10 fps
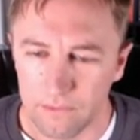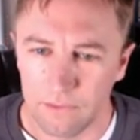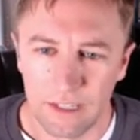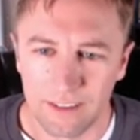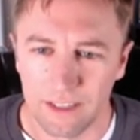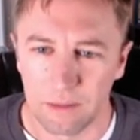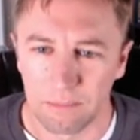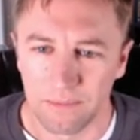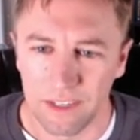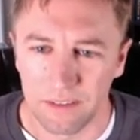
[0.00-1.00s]
Except
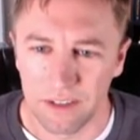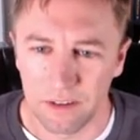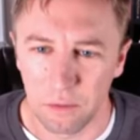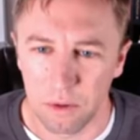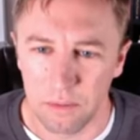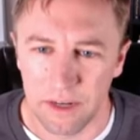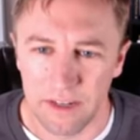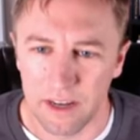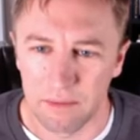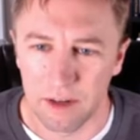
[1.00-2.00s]
even on the one minute
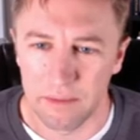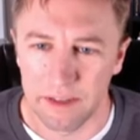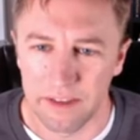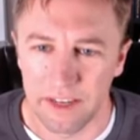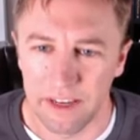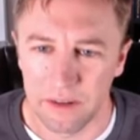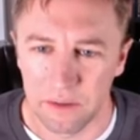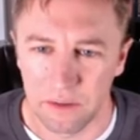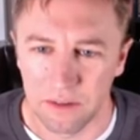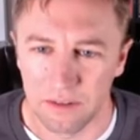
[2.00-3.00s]
time frame, these
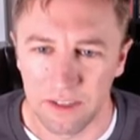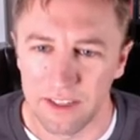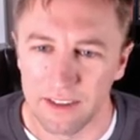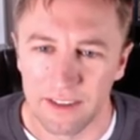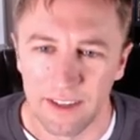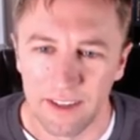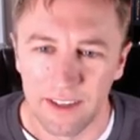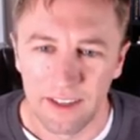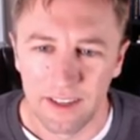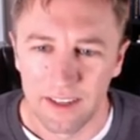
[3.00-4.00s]
candles, these
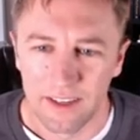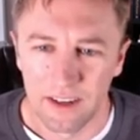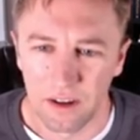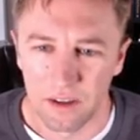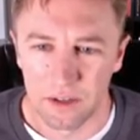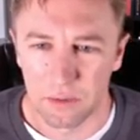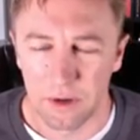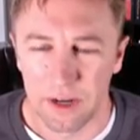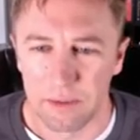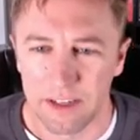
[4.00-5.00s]
on this
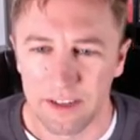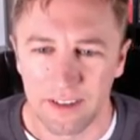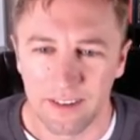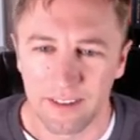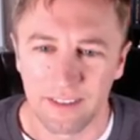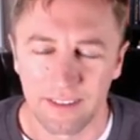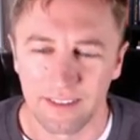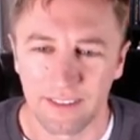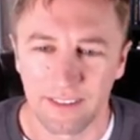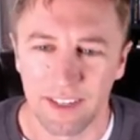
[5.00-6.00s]
run up, it just,
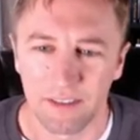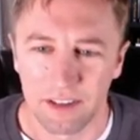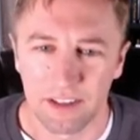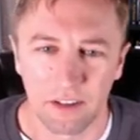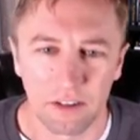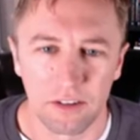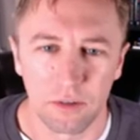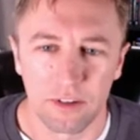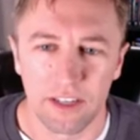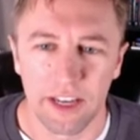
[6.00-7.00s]
everything looks so
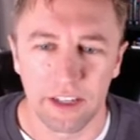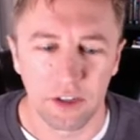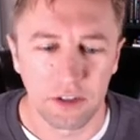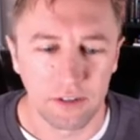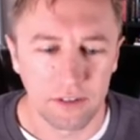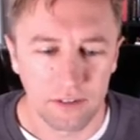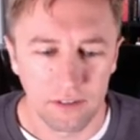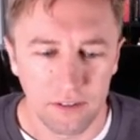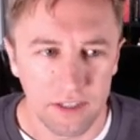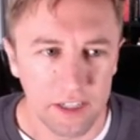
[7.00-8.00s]
sketch,
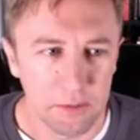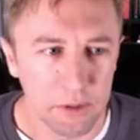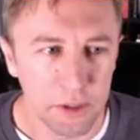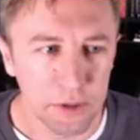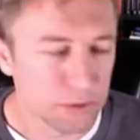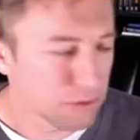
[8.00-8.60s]
sketch Magoo.